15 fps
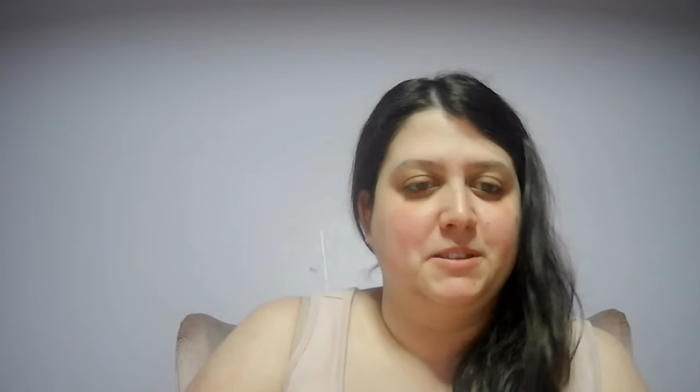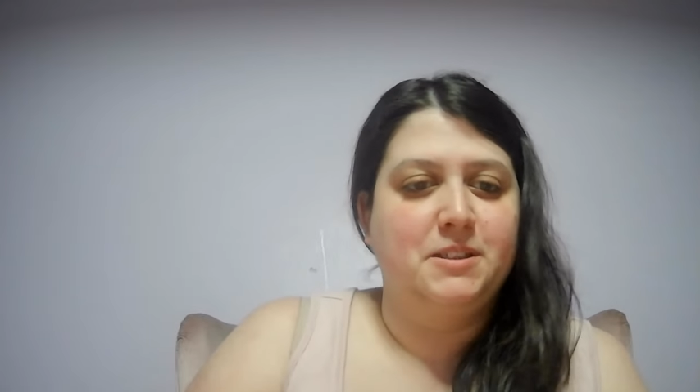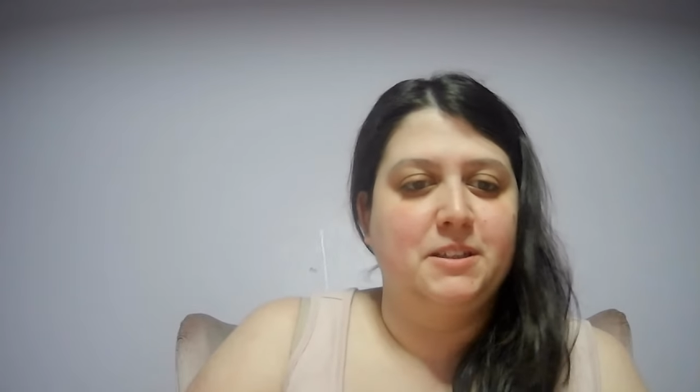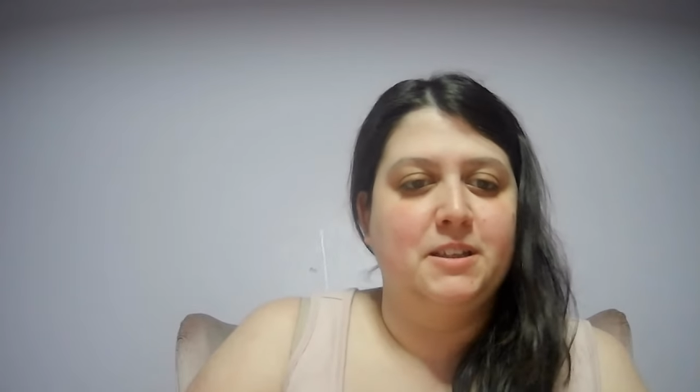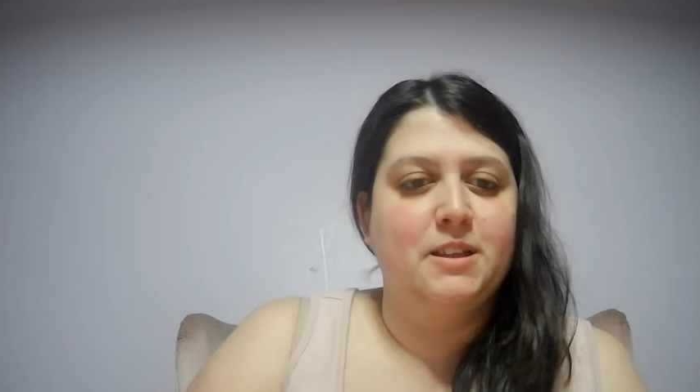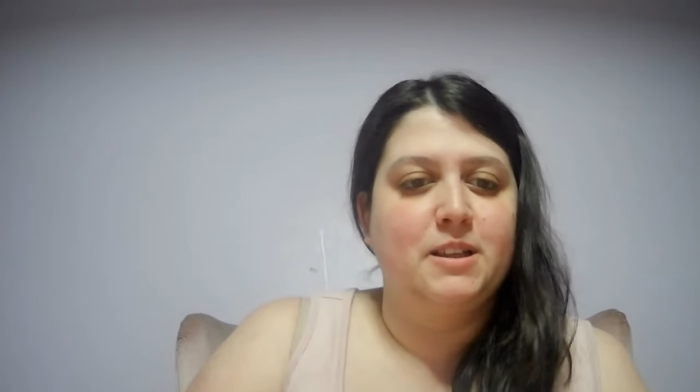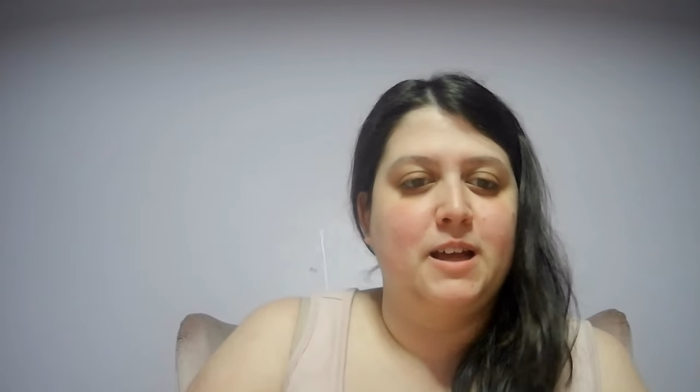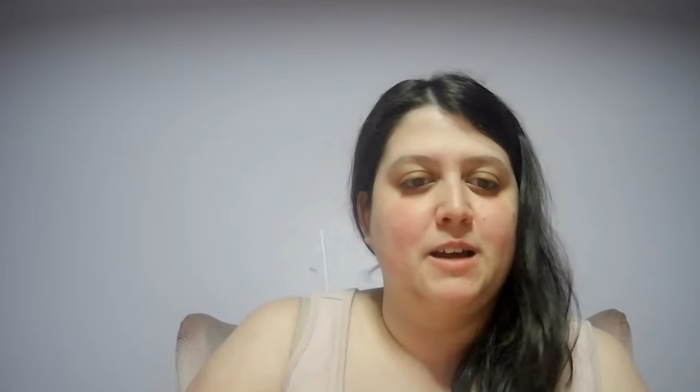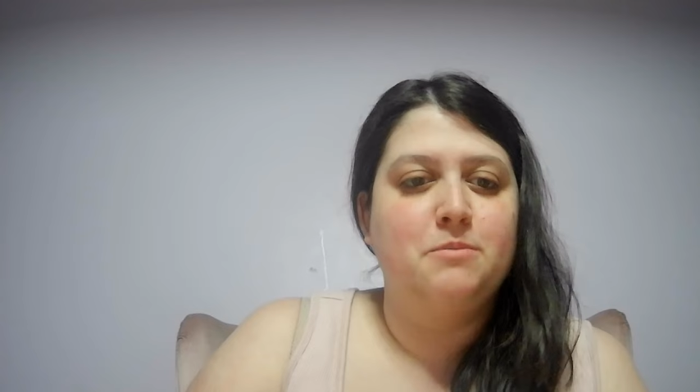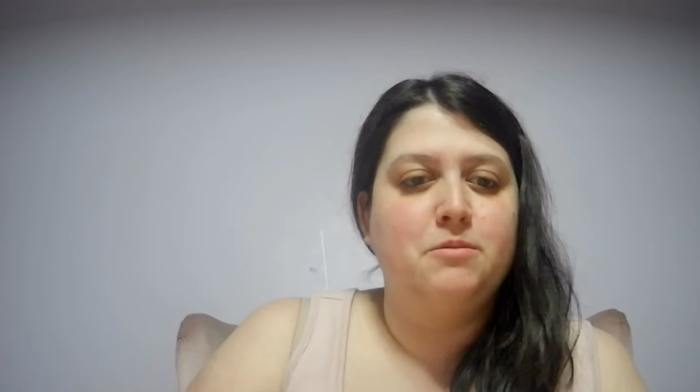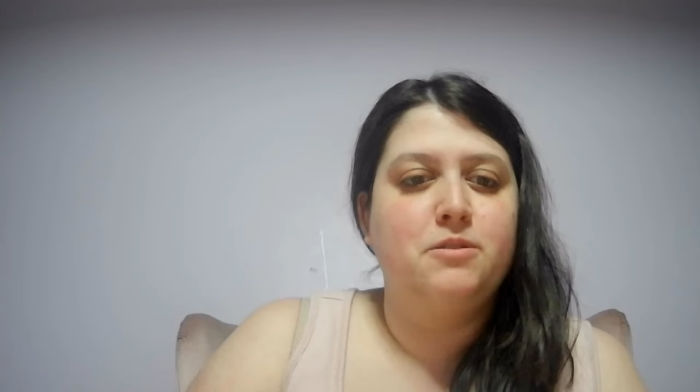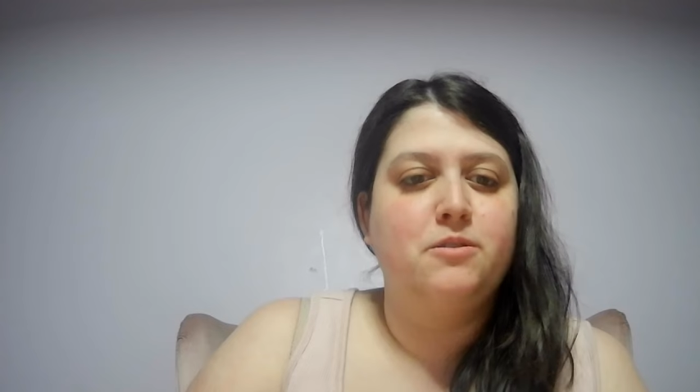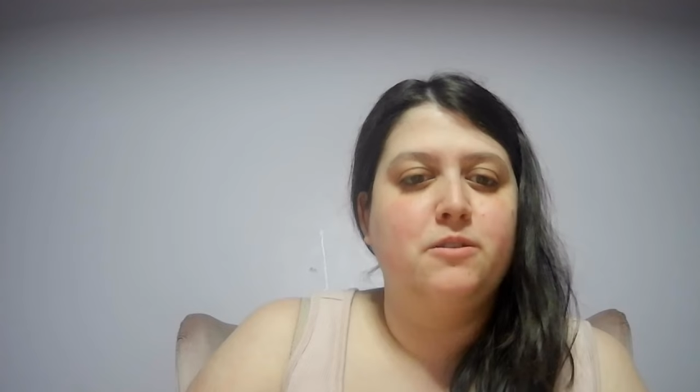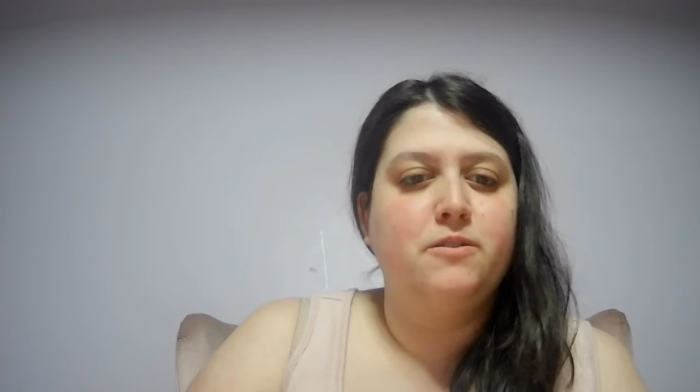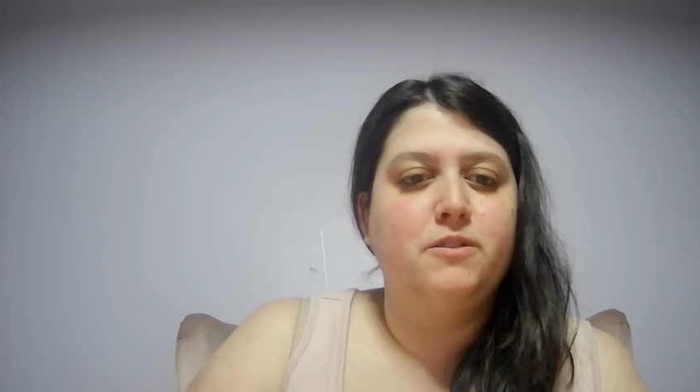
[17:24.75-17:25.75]
So the
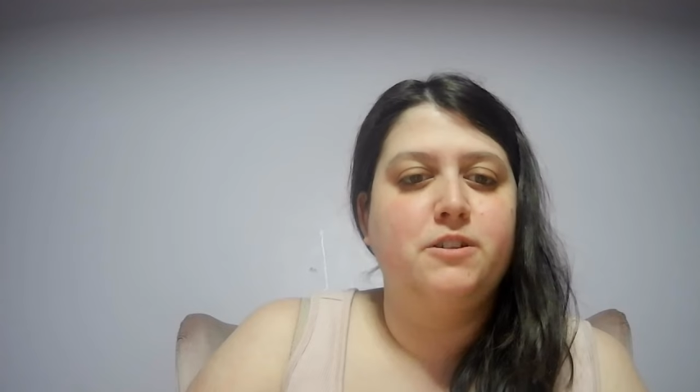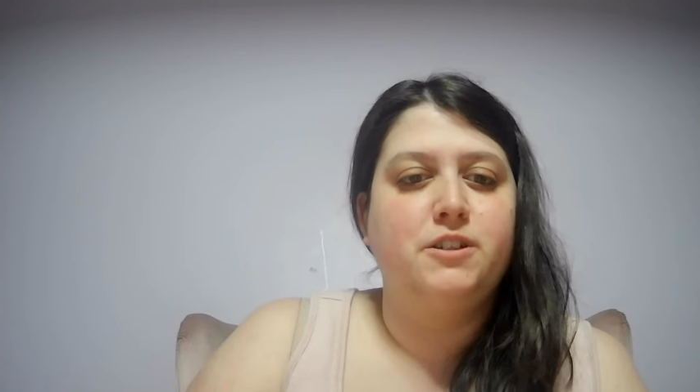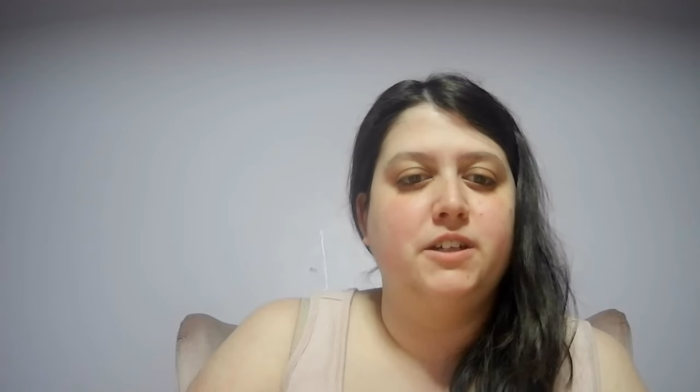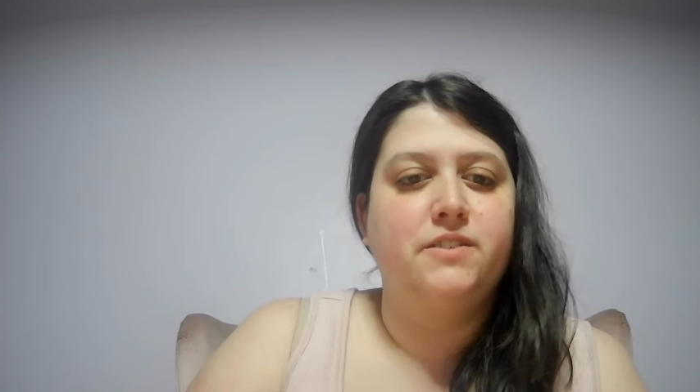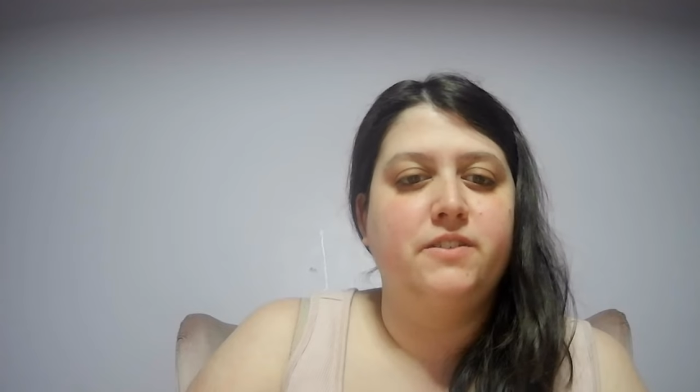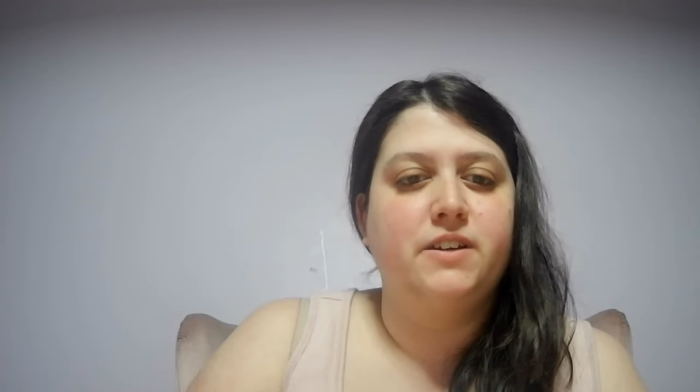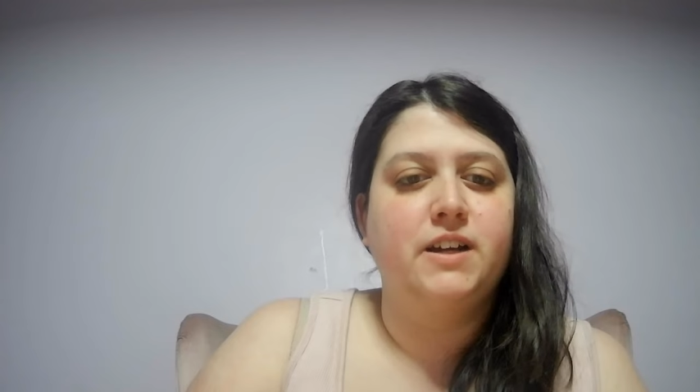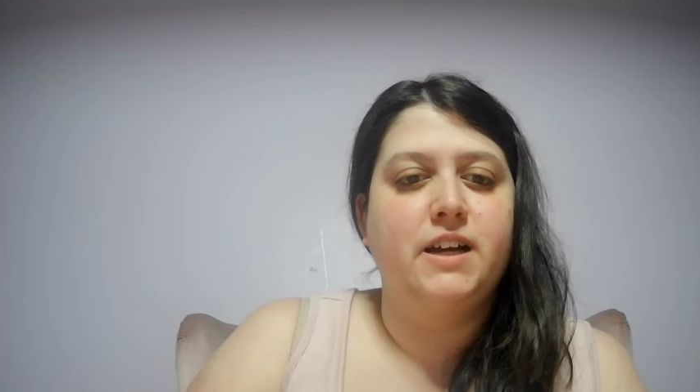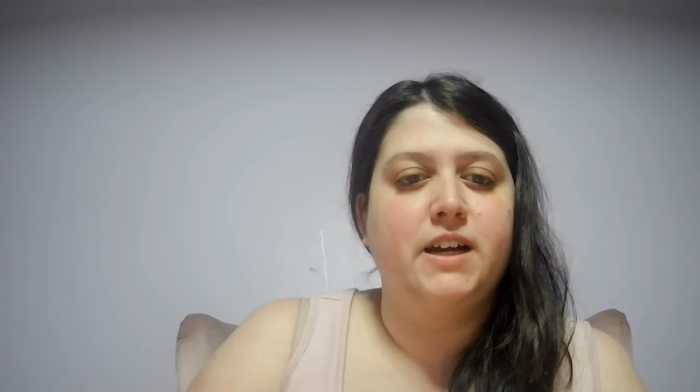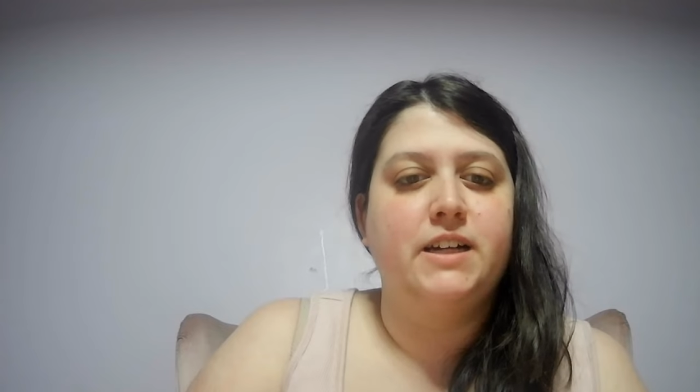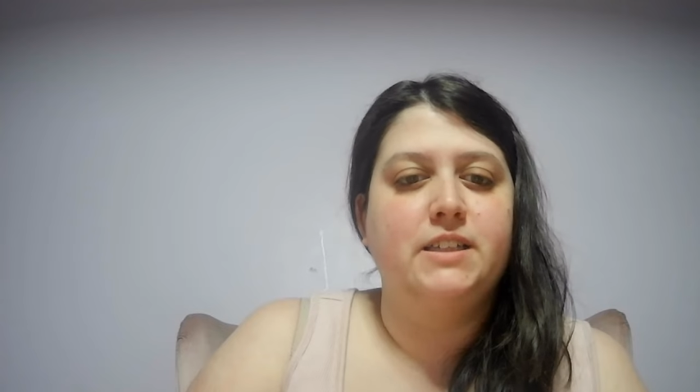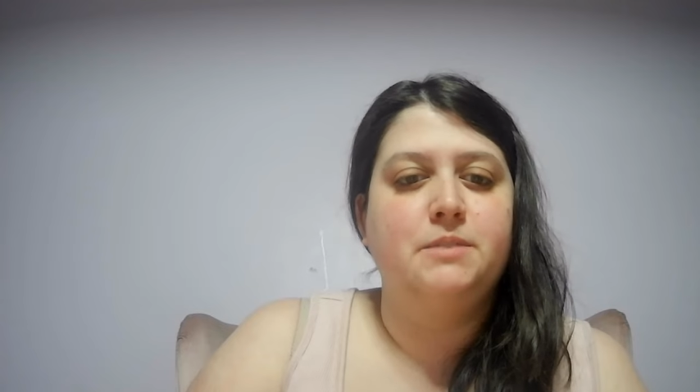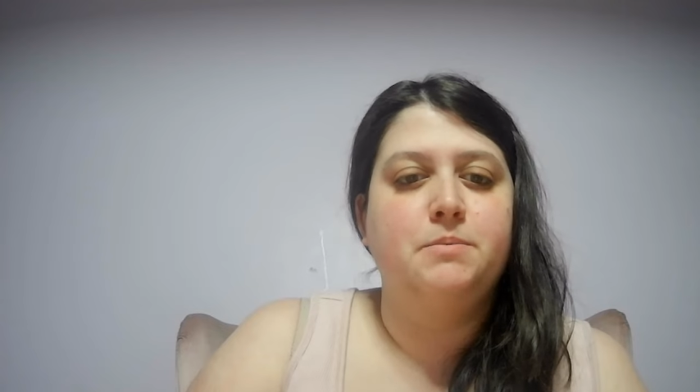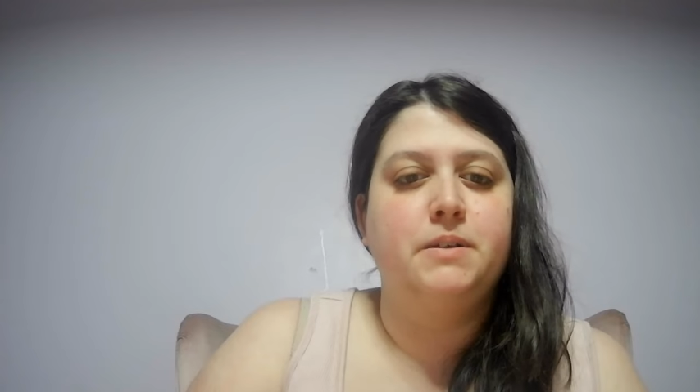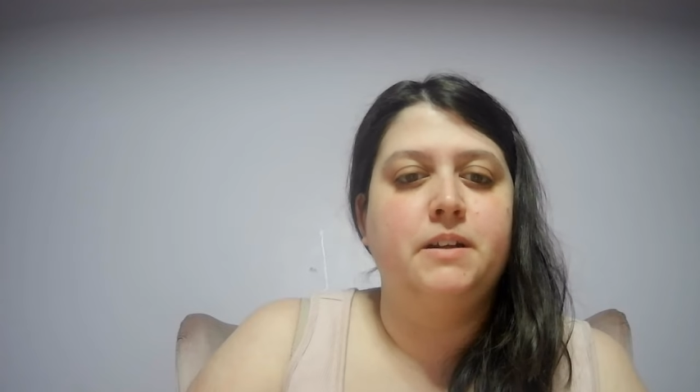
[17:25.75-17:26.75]
Labrador Retriever
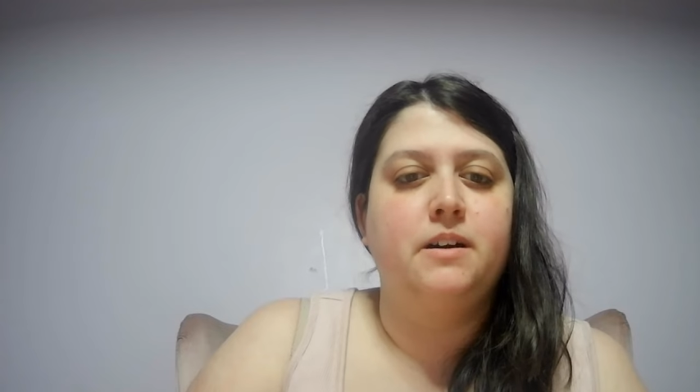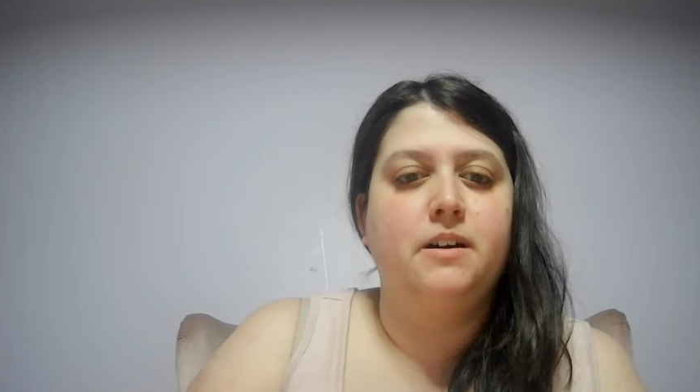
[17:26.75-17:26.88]
has been